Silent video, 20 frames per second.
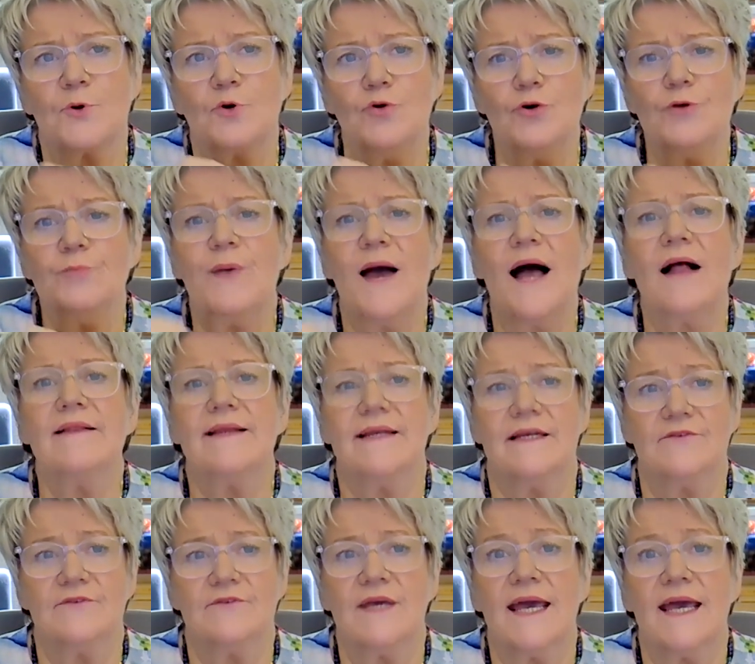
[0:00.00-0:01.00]
good
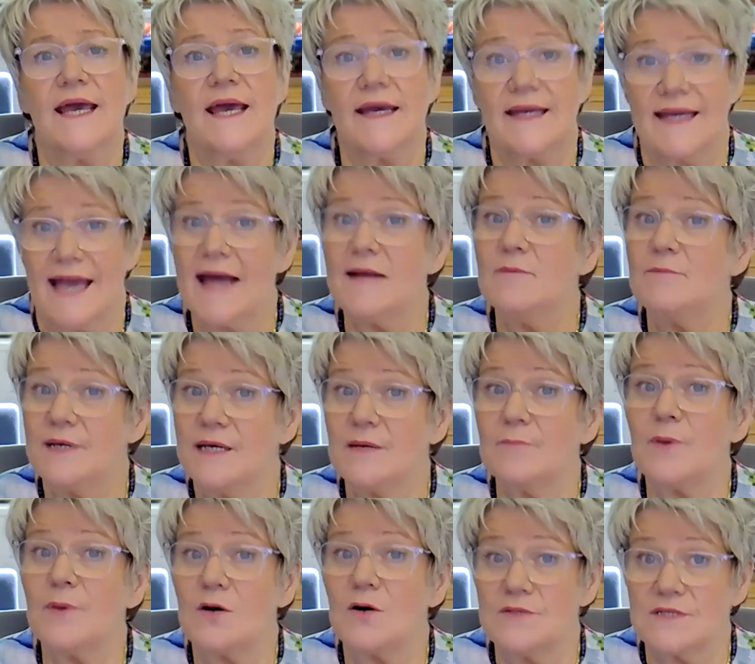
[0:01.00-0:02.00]
palliative care can be a
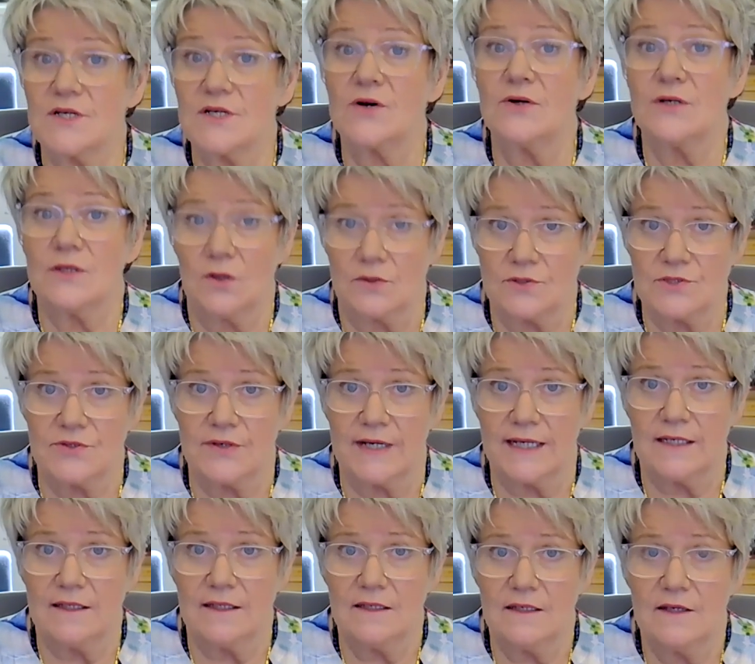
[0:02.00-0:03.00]
postcode
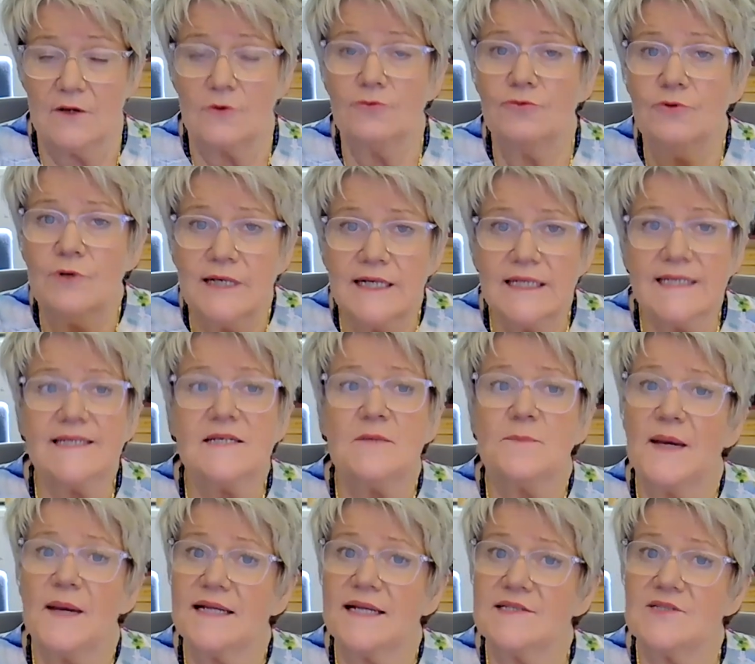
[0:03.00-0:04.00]
lottery. Really
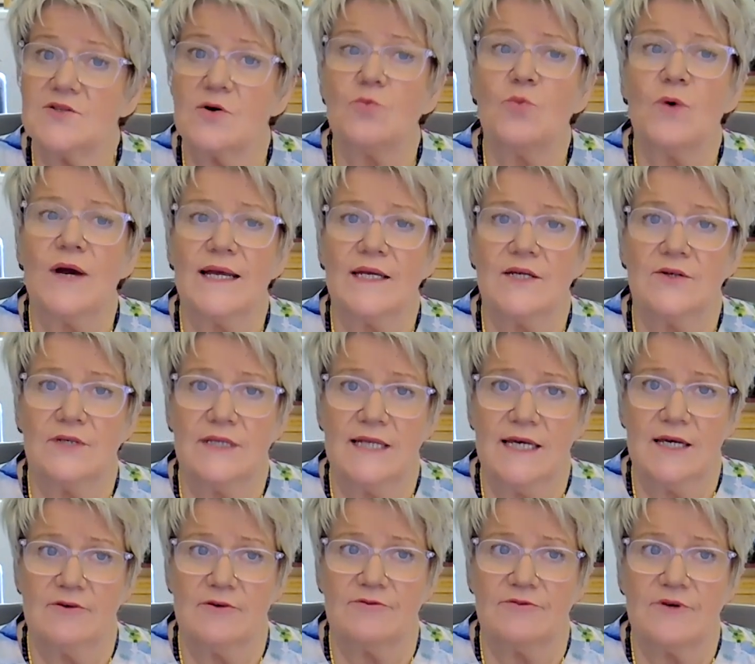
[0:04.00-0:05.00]
depends on where you
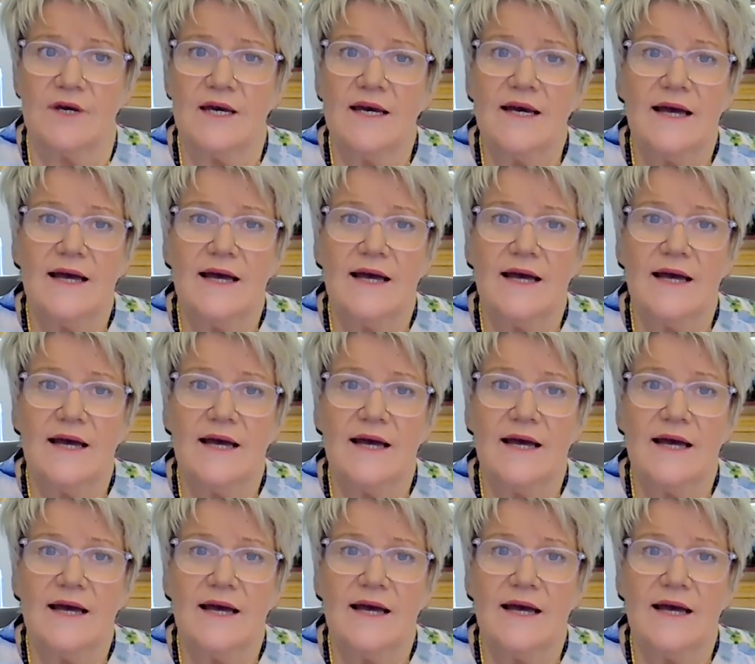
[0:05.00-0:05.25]
live.